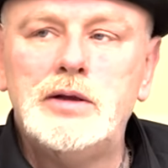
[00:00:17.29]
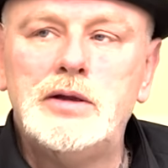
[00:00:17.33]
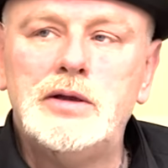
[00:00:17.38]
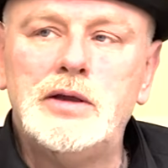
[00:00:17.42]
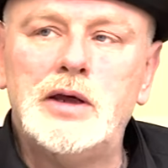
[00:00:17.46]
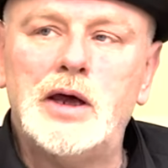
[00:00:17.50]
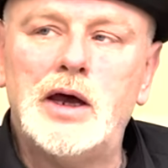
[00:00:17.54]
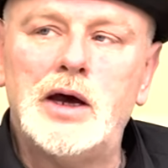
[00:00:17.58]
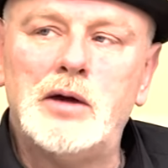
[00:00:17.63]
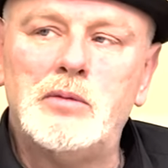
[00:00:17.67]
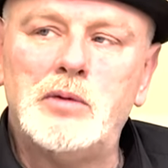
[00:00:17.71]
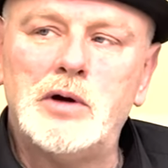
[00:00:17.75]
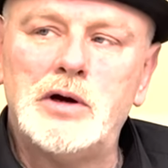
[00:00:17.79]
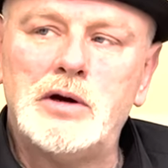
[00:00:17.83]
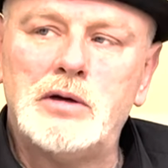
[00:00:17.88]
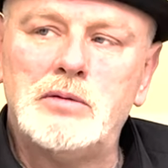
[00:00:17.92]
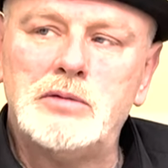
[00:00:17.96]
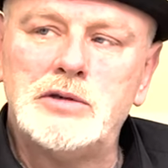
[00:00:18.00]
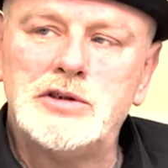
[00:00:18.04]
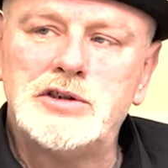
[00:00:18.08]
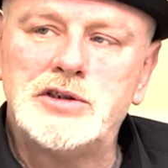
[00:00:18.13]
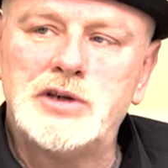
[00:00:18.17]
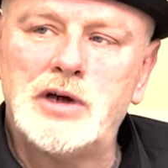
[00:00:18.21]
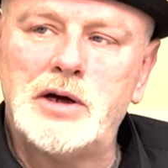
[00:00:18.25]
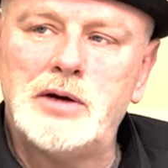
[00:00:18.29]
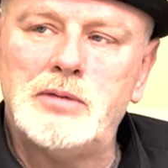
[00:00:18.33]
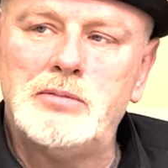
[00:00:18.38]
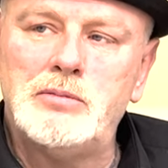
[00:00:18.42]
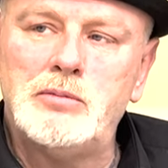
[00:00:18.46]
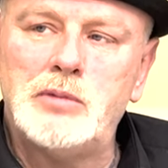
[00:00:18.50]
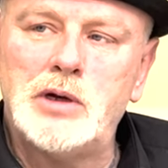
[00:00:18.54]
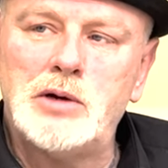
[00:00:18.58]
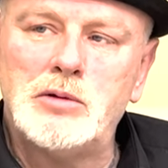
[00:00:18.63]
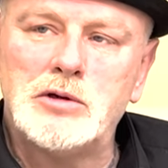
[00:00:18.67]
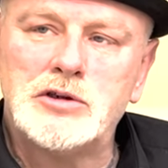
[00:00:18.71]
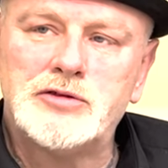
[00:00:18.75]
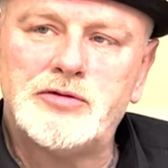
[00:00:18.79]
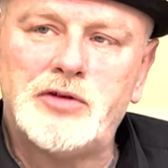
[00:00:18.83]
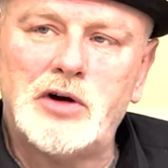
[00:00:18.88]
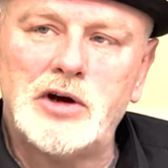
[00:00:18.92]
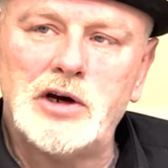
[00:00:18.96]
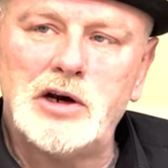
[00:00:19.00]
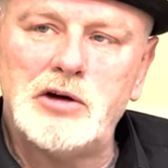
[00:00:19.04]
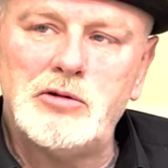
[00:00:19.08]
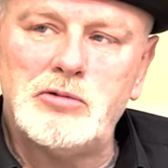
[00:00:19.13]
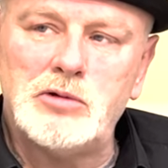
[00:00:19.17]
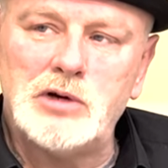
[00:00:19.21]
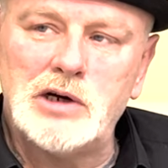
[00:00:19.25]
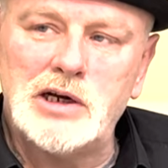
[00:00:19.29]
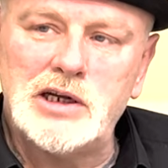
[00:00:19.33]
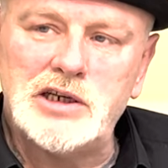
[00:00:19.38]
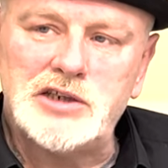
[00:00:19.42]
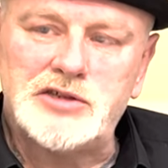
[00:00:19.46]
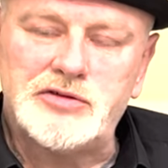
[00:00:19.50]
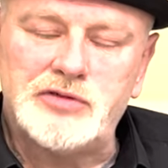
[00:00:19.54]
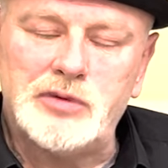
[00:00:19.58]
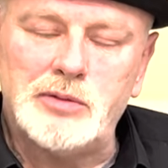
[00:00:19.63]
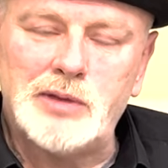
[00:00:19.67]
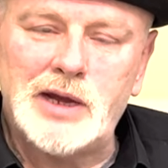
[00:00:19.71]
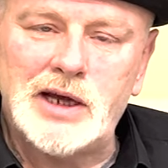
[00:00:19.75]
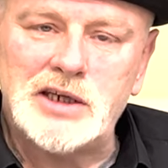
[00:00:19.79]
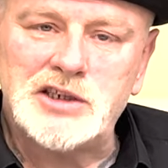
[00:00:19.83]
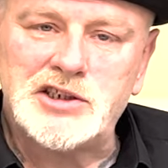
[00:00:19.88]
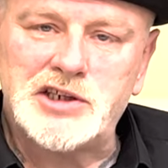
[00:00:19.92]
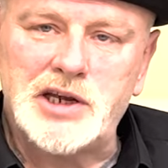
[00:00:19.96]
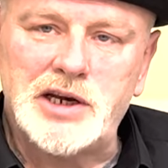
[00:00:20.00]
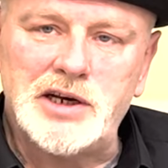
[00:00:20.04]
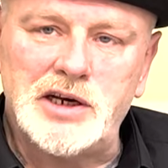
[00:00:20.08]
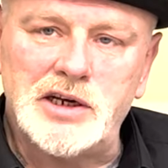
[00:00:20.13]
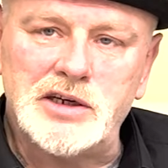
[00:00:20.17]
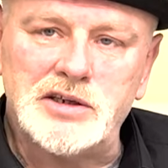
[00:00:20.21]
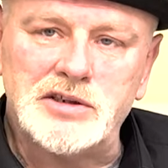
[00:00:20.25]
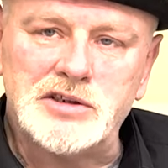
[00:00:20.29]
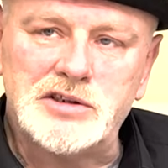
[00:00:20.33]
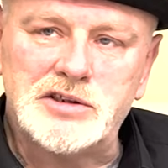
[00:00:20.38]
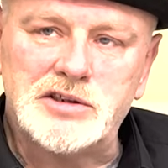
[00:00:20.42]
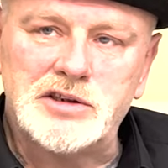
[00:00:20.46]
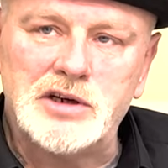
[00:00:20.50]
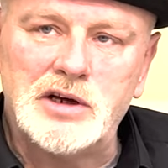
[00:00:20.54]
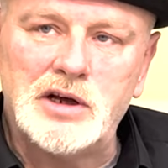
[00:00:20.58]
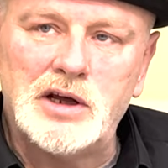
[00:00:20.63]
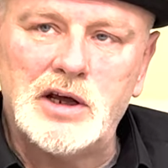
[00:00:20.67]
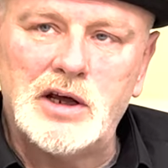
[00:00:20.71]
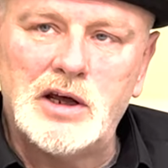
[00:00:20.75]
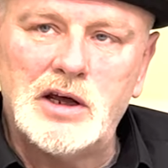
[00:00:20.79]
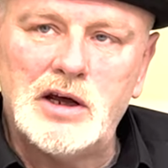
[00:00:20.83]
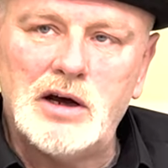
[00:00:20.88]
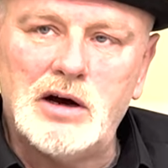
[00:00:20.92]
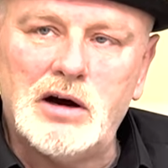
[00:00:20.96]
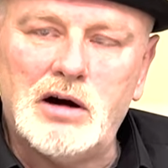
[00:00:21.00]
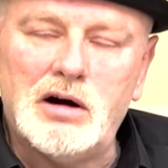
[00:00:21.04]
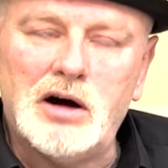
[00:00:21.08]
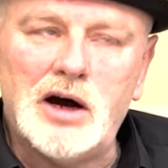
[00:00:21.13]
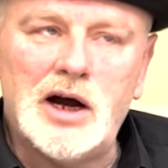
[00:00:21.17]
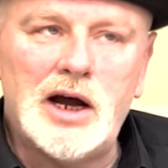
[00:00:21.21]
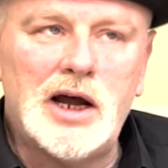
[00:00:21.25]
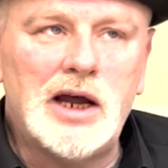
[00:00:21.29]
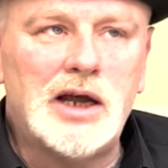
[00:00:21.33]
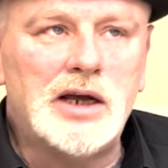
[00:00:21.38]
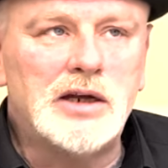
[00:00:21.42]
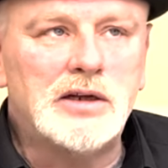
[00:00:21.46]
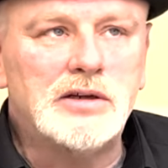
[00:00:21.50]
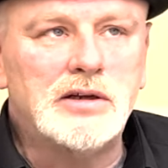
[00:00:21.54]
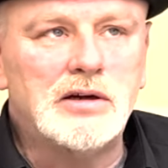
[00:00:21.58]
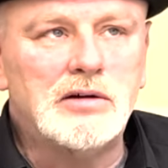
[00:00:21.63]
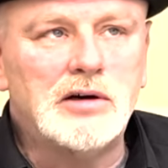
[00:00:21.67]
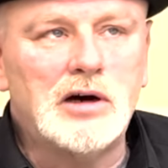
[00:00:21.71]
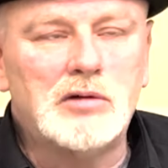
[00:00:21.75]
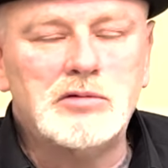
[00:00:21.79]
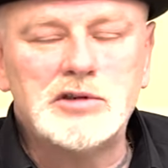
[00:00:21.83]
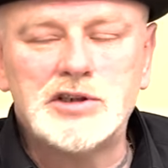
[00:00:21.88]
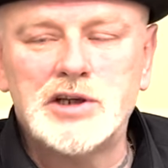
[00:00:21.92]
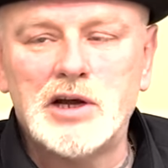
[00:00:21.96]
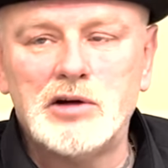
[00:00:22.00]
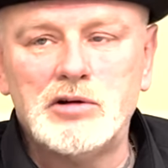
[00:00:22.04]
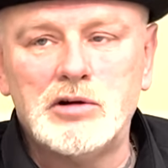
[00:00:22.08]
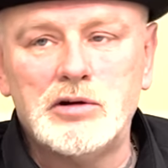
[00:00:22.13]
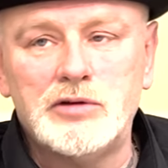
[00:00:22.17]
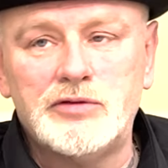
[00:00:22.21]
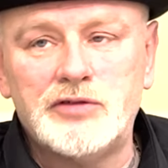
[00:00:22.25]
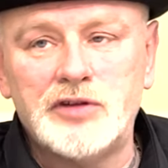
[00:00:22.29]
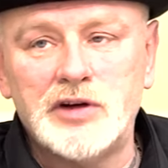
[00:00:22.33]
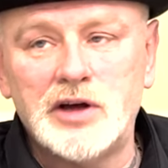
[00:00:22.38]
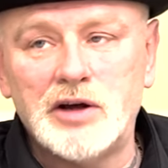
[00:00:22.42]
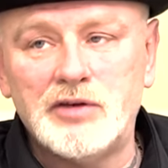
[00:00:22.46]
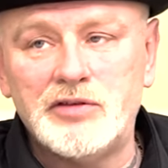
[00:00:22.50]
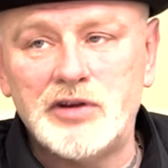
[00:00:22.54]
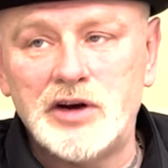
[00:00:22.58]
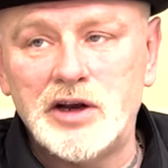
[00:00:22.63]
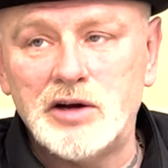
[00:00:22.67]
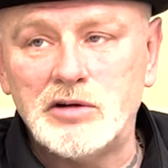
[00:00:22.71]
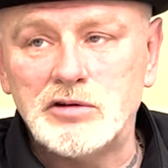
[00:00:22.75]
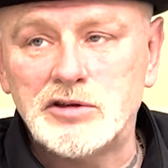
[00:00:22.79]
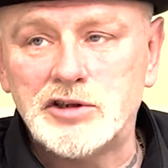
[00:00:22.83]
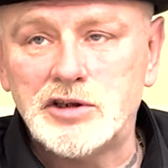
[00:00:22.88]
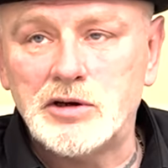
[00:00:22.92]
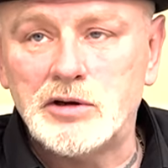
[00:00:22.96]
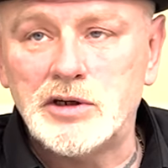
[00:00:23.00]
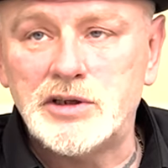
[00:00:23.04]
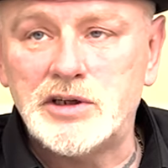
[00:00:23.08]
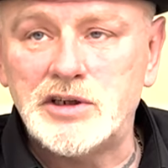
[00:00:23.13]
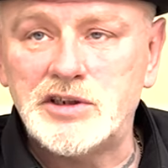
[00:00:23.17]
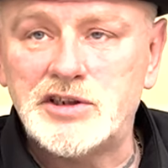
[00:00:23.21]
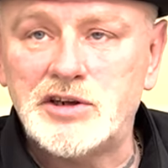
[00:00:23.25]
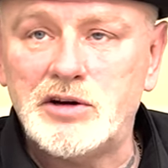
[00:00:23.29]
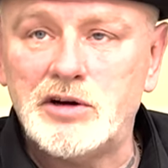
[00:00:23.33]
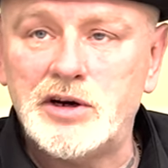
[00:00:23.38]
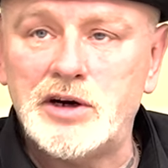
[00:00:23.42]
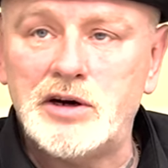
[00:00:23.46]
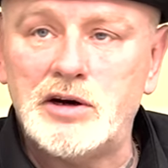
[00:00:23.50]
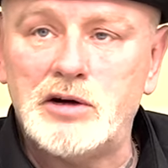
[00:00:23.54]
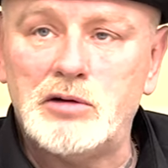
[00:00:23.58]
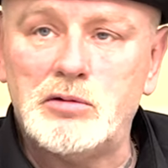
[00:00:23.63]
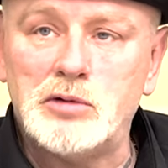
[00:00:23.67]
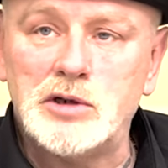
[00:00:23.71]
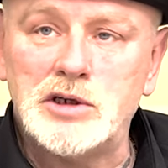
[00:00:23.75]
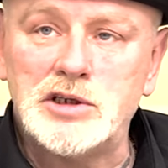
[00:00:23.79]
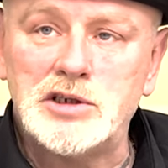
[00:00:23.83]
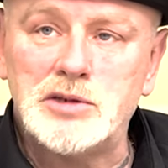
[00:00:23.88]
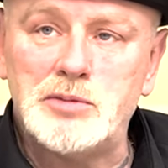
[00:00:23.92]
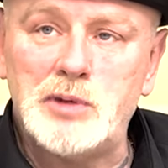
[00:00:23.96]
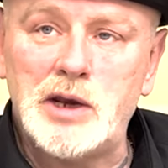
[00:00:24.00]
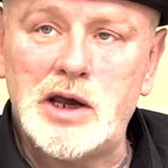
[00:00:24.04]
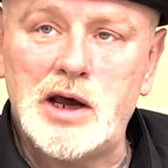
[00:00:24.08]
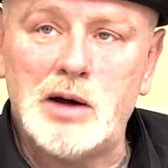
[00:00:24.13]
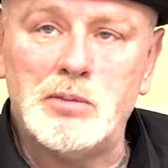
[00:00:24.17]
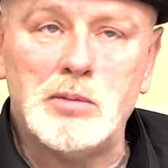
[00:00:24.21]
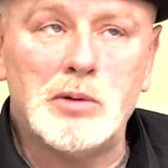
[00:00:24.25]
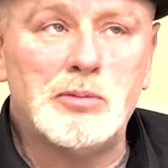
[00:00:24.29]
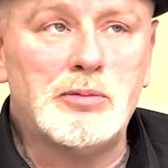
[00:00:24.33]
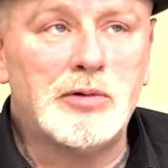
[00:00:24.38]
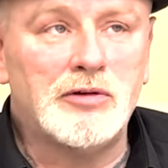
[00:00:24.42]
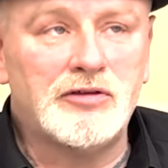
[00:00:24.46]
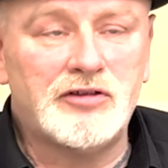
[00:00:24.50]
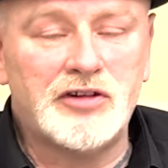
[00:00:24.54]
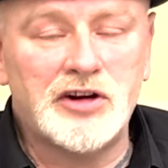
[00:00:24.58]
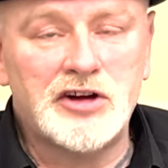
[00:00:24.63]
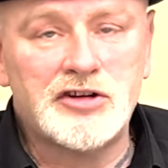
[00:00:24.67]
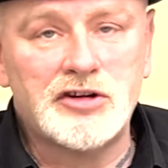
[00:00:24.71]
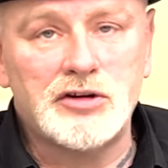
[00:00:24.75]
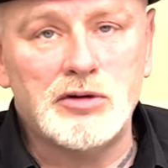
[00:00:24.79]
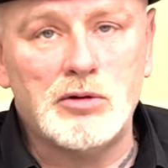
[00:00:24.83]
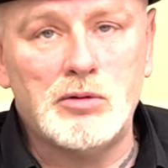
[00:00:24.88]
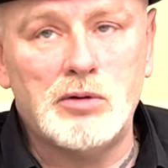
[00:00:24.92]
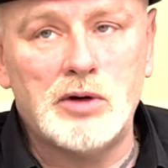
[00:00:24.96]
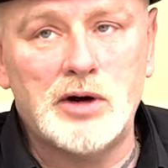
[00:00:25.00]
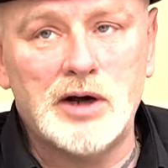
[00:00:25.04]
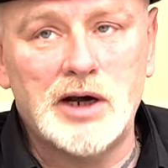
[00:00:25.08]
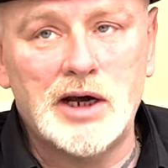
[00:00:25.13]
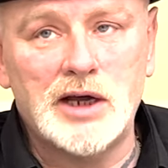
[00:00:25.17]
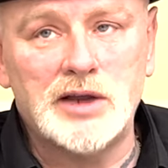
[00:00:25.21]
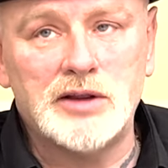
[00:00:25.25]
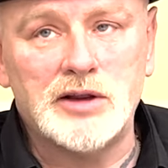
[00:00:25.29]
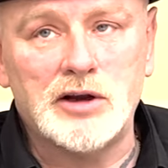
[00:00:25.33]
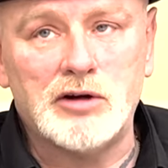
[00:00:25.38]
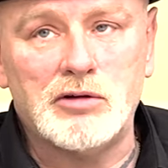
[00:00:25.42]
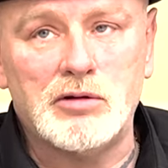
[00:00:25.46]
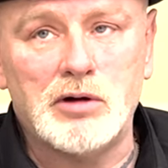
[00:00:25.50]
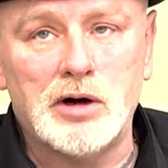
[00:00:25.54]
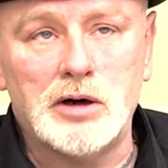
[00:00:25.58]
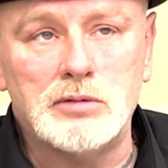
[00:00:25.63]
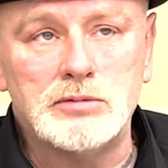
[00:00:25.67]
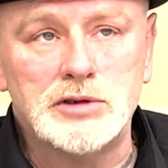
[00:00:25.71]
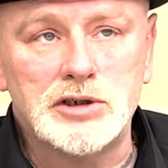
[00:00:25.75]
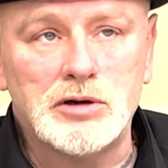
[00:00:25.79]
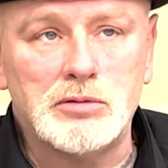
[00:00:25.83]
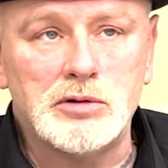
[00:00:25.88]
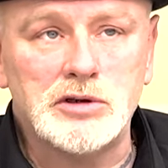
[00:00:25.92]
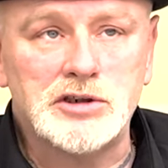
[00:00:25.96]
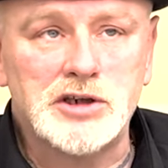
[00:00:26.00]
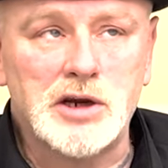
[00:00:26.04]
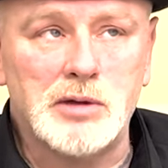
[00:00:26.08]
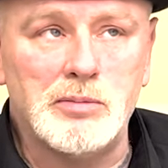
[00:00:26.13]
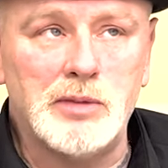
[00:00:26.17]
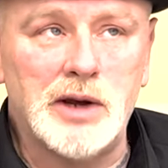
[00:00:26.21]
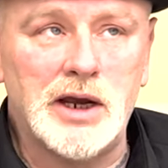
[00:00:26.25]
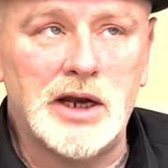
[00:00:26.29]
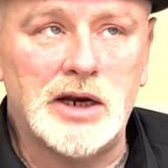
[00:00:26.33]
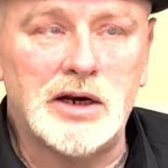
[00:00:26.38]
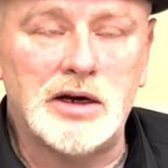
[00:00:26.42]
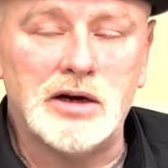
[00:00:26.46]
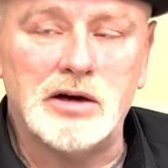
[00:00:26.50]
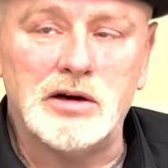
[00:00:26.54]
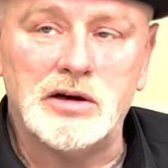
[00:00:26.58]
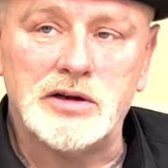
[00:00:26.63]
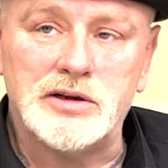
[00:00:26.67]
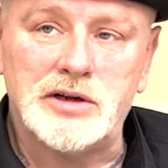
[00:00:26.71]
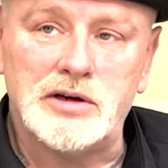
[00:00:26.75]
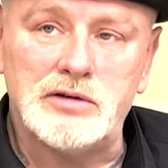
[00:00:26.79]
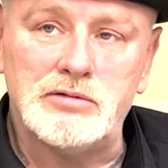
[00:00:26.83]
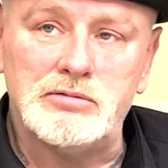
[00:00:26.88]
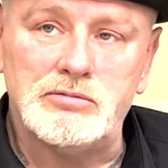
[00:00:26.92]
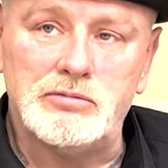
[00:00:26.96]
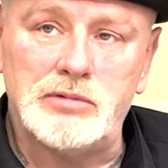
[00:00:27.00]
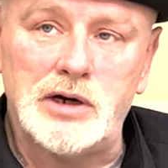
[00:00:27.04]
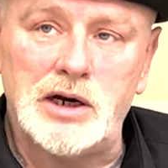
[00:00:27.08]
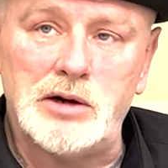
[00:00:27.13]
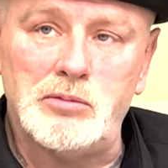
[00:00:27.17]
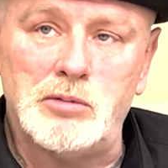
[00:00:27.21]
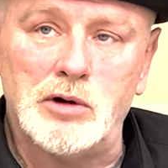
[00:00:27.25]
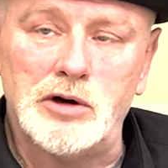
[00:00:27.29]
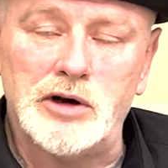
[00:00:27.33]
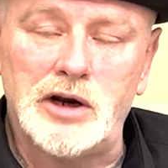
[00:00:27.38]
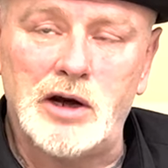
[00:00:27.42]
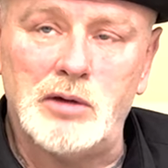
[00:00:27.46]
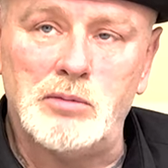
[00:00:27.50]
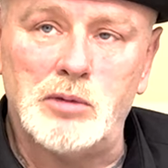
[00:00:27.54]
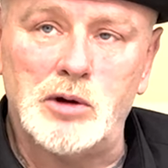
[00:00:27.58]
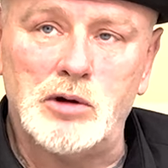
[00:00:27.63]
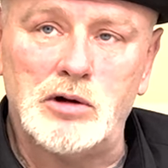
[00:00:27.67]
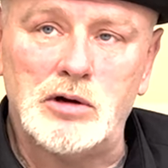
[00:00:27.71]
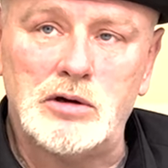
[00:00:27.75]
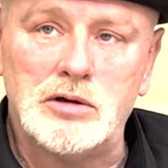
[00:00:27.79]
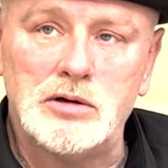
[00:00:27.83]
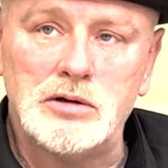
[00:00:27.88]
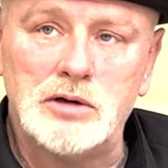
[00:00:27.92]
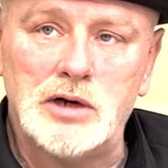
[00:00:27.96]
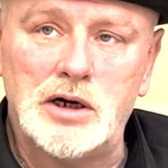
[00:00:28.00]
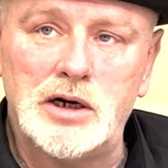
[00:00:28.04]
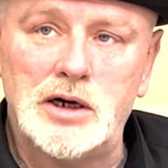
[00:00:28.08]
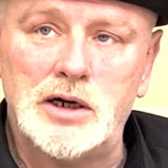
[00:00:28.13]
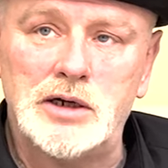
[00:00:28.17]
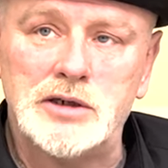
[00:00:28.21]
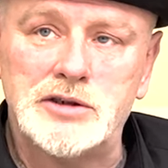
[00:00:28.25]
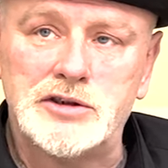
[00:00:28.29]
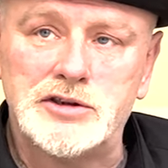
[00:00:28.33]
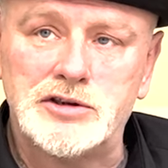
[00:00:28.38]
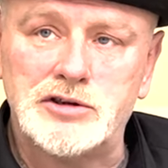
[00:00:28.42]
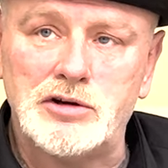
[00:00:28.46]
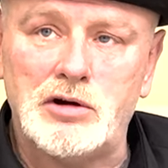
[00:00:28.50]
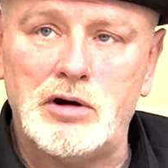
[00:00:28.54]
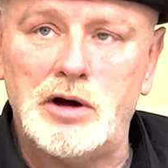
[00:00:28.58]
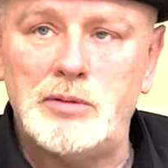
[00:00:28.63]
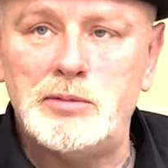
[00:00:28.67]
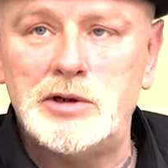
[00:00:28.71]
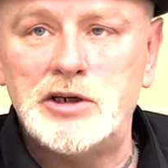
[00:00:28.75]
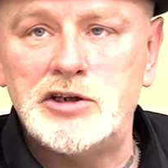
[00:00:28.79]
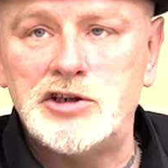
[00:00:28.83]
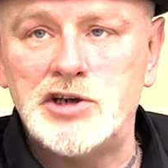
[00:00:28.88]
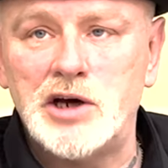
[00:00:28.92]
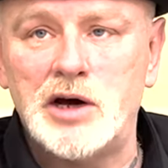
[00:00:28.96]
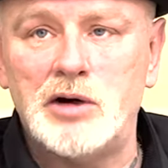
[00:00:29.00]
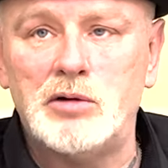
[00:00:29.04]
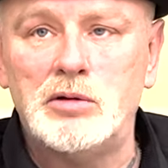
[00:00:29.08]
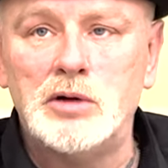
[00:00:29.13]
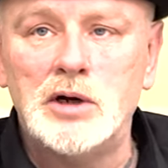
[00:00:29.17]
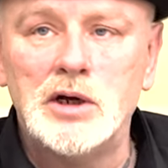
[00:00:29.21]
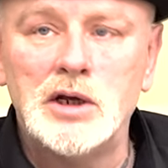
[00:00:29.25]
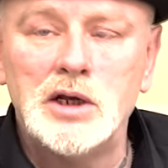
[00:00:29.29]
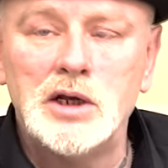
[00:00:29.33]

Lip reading: Yeah, when I was finally released from that sentence, I was no good for nothing else. So I decided I wanted to become a professional at the crimes I was committing, and I didn't really want no more time in jail.